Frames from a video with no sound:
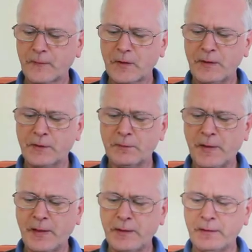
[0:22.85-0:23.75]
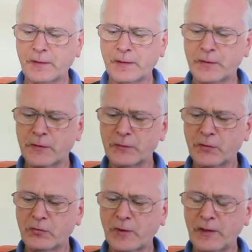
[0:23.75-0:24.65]
Its mane and some
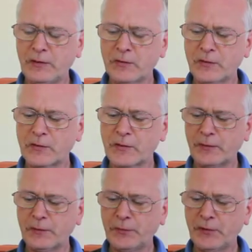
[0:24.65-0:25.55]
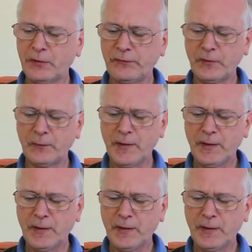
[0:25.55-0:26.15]
strange and solemn perfume